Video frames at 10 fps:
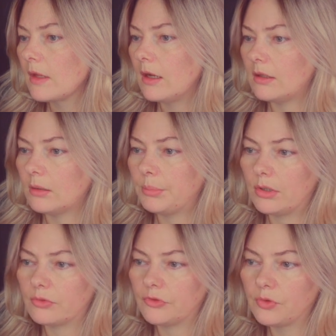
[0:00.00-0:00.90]
and then
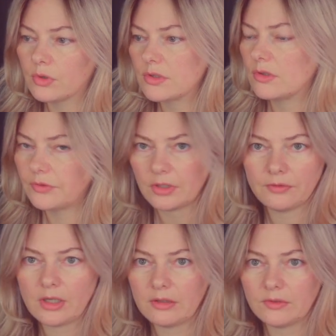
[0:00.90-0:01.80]
pi over 4, so
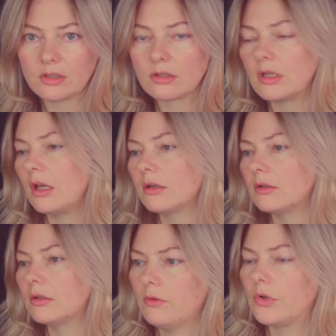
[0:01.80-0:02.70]
45 degree
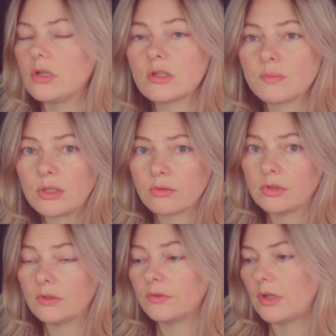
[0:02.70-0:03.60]
angle for each spin
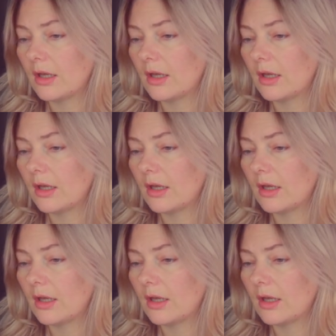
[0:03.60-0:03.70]
relative to the